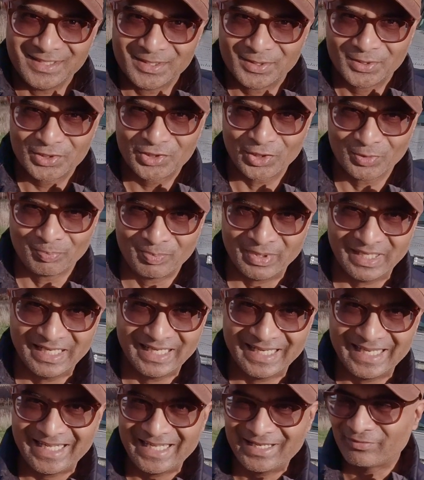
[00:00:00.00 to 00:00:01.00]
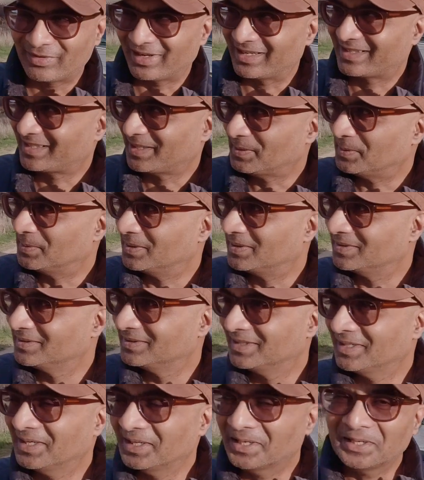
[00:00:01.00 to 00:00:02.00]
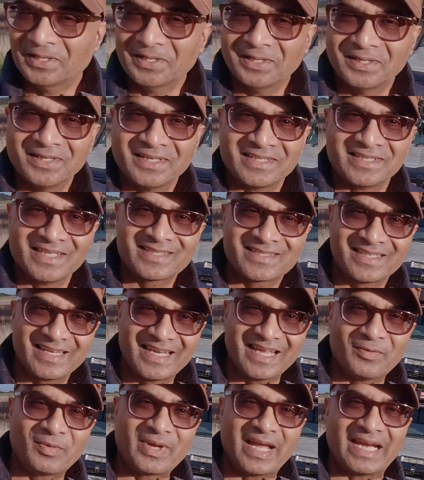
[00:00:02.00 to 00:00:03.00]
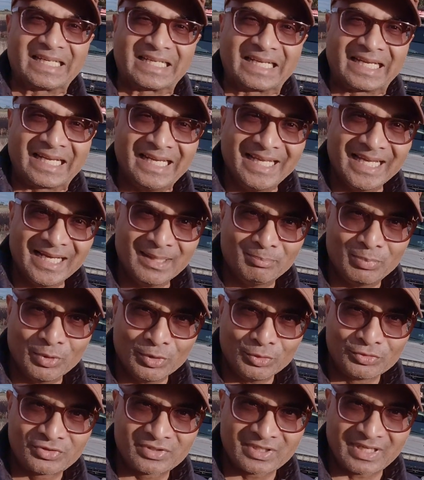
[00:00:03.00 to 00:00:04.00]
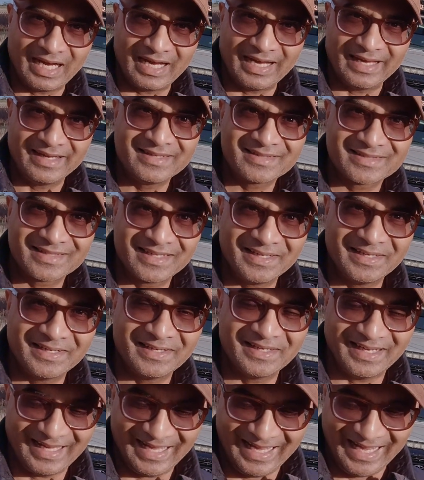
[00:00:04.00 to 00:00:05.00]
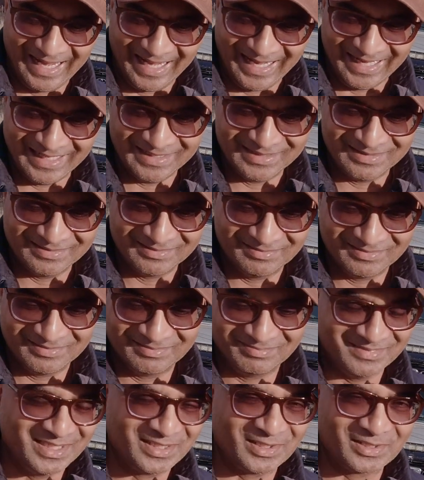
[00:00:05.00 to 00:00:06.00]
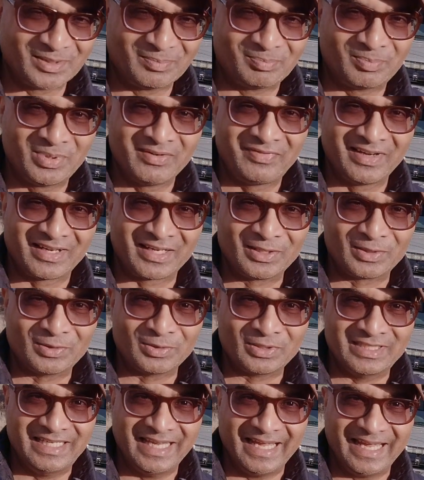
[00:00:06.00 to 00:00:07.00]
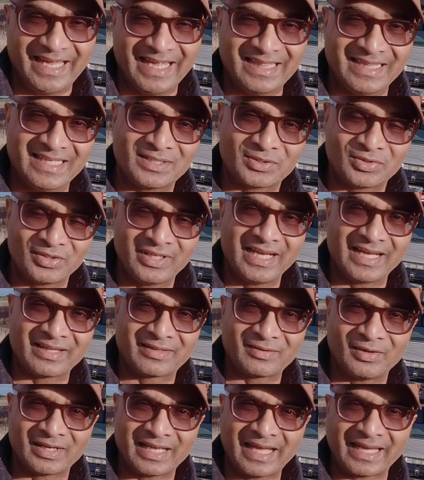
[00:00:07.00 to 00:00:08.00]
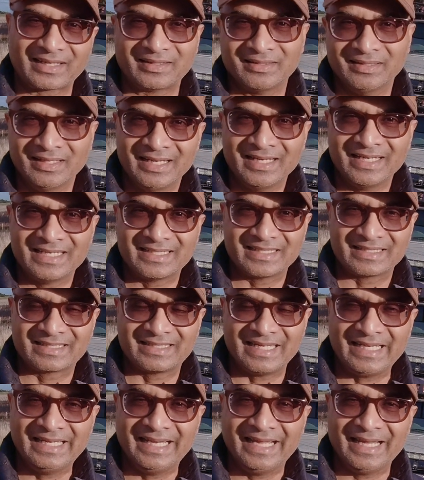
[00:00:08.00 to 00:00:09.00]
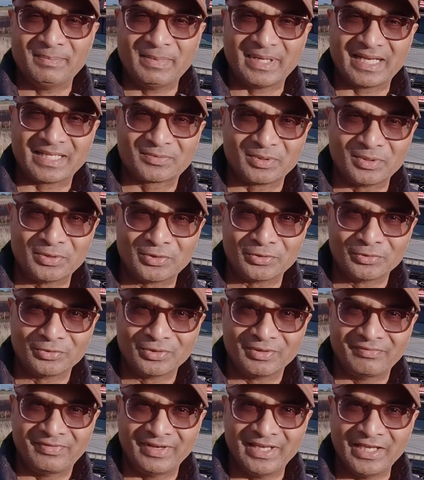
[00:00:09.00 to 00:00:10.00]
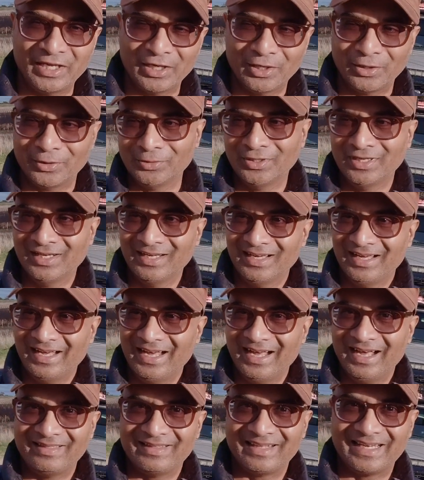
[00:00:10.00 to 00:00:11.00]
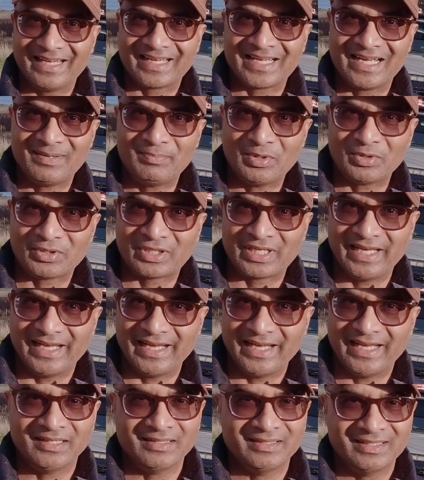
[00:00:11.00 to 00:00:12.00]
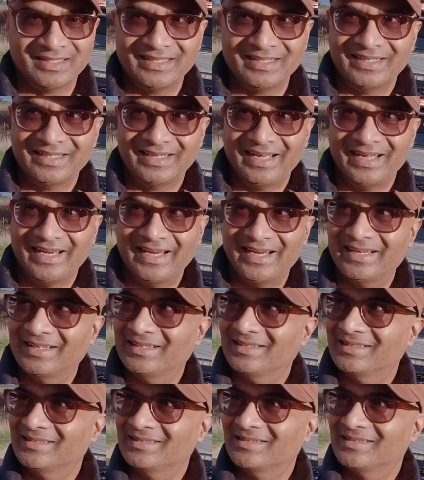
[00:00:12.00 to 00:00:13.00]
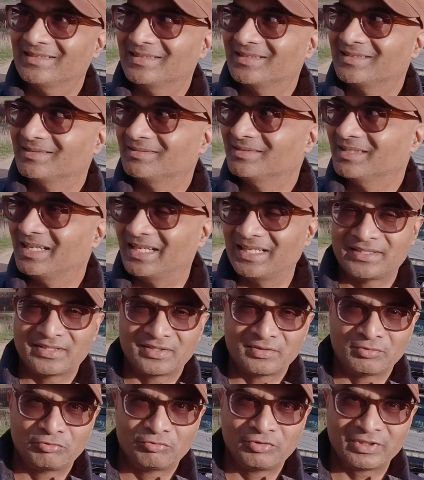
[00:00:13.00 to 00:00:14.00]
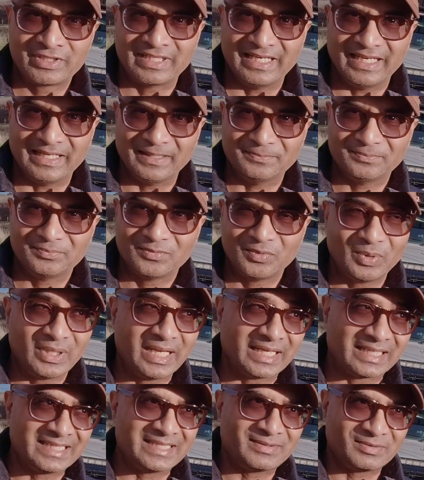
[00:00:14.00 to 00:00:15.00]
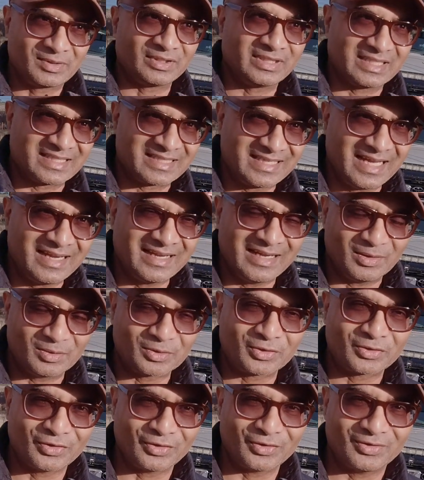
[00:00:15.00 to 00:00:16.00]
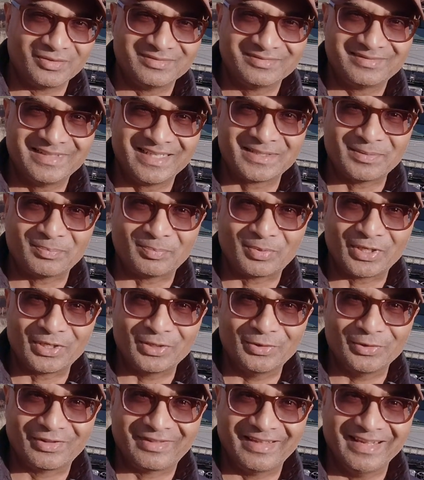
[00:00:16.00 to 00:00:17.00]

Could you believe it? Yesterday we had clear blue skies and it was a perfectly good day, and then today I thought, heck, it's a Sunday, I might as well do a video. And then I come out here and it's drizzling. Well, at least we got the sun out, so that's a pretty good